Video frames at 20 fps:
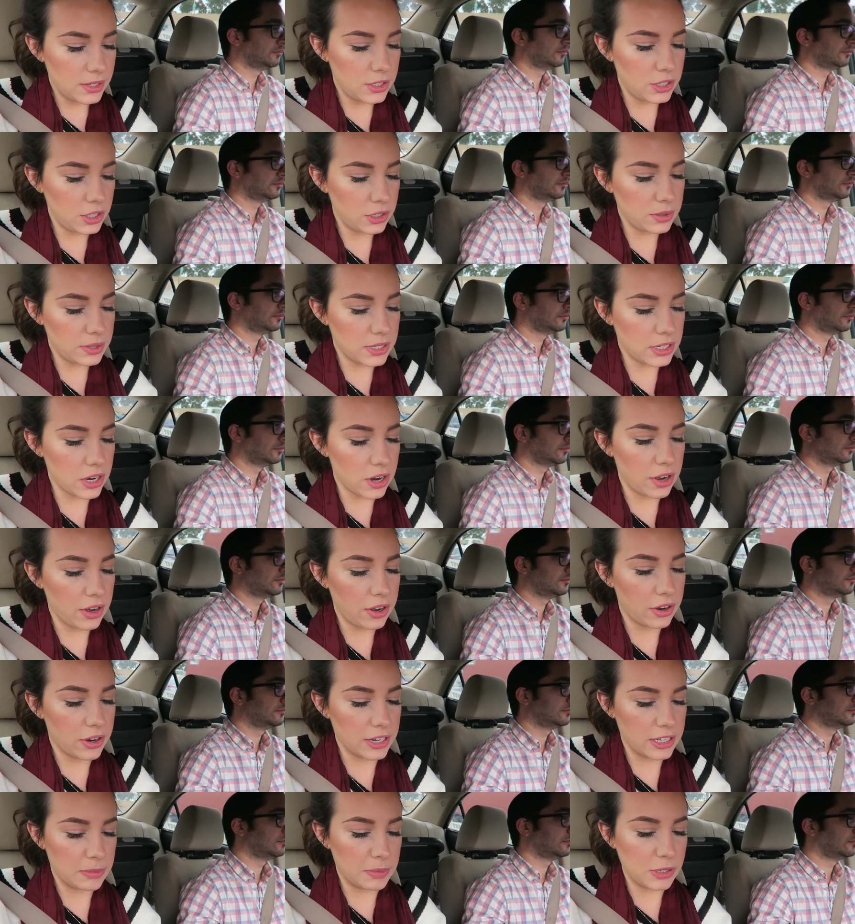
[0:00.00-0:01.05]
Speaker 1: Do you start your
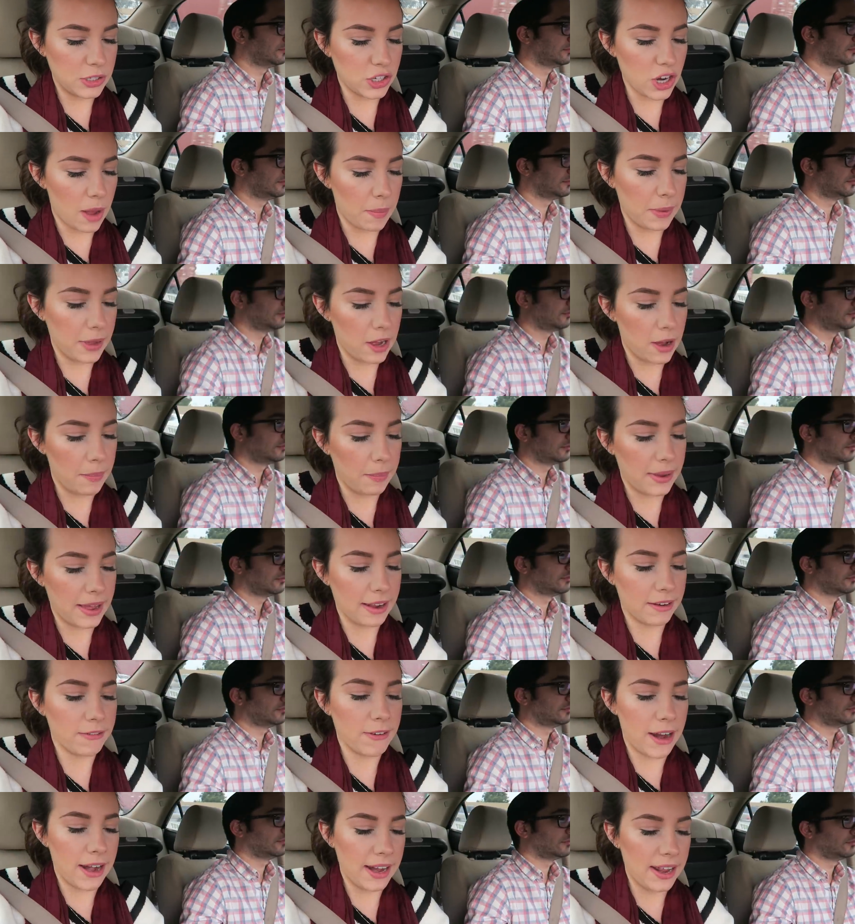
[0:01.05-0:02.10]
Christmas shopping on
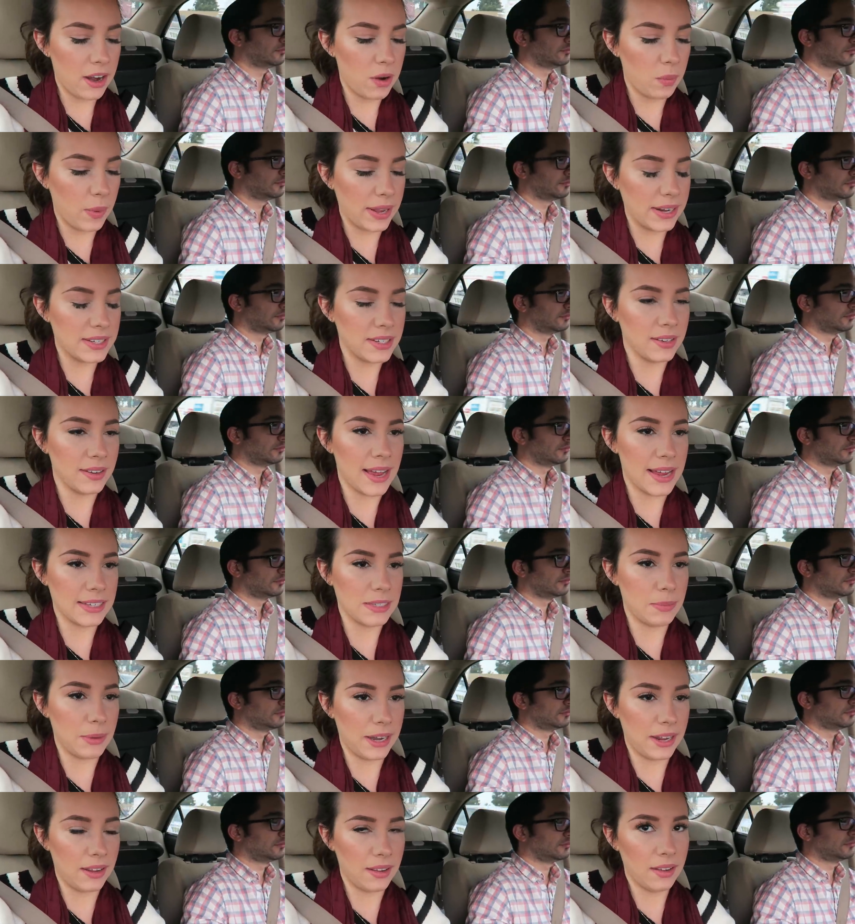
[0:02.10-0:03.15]
Black Friday or wait until last
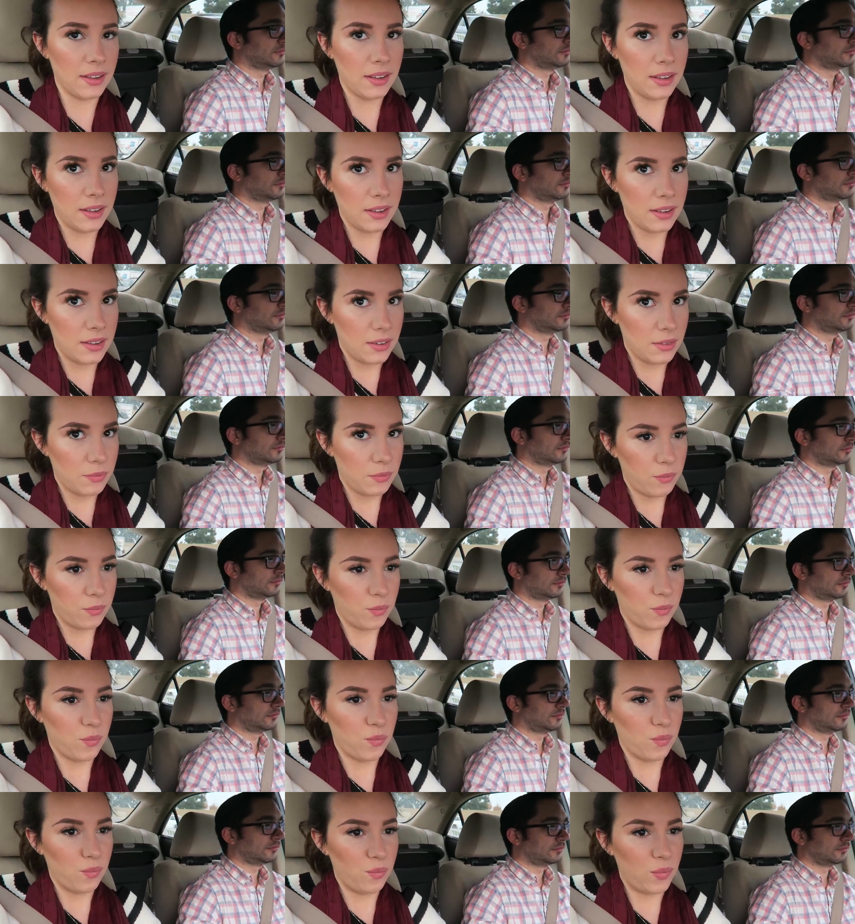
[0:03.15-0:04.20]
minute?
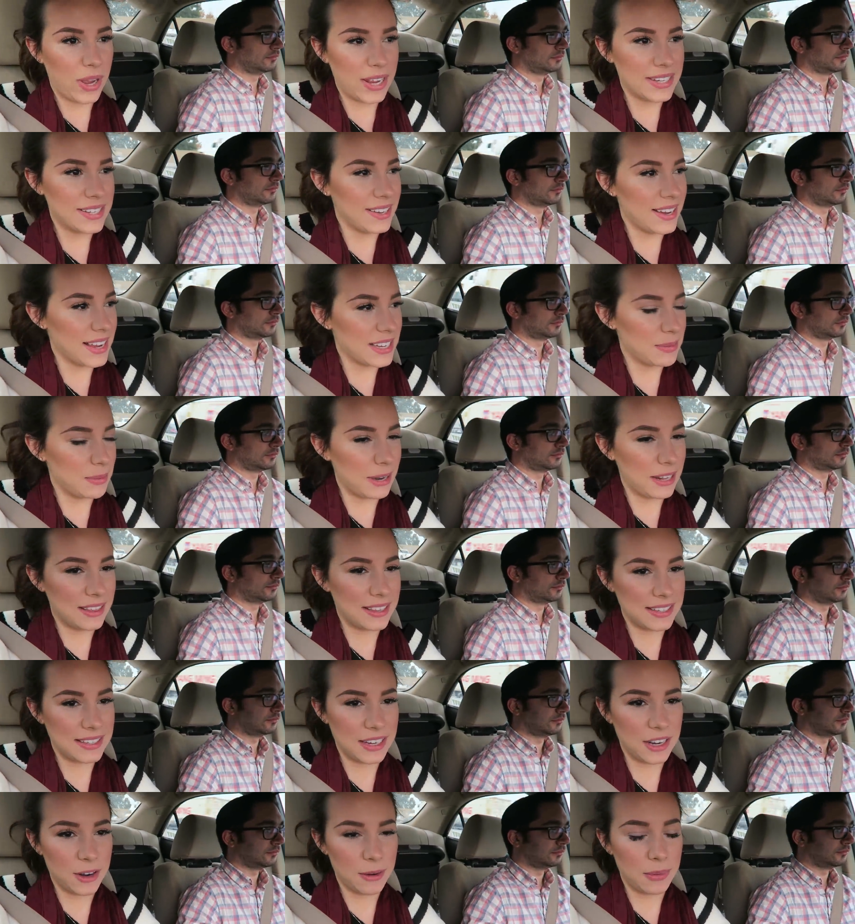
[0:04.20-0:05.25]
Wait until last minute
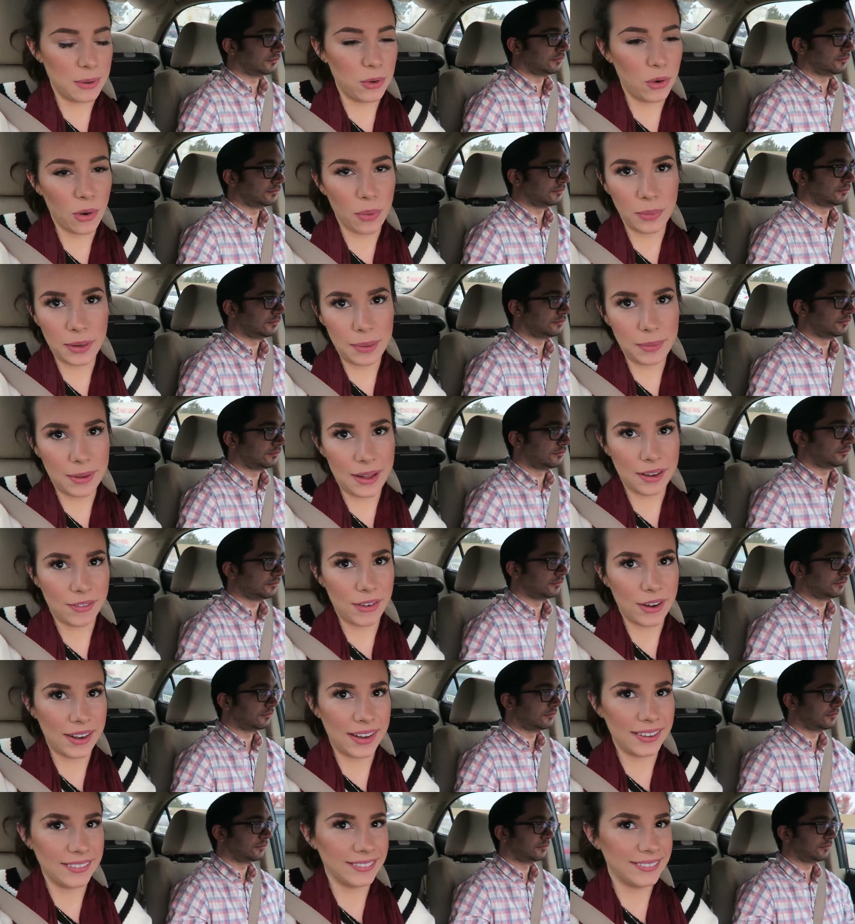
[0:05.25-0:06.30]
this year, but normally Black
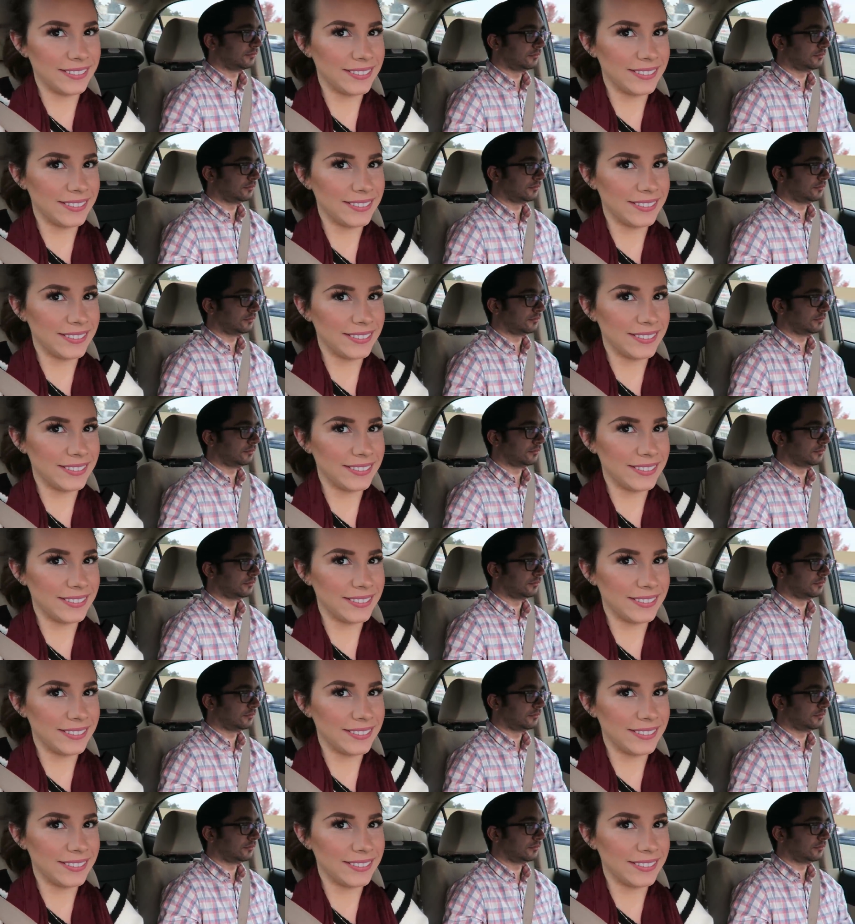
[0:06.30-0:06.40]
Friday.